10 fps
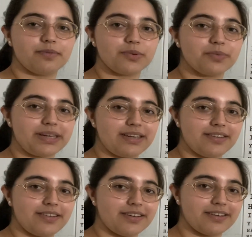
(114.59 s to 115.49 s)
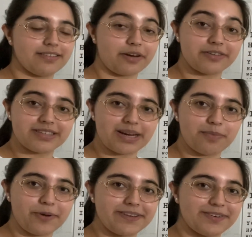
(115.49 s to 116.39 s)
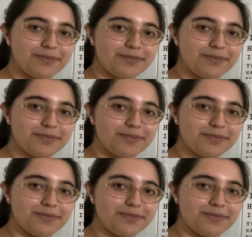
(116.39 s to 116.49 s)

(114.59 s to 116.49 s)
read the letters that I point to.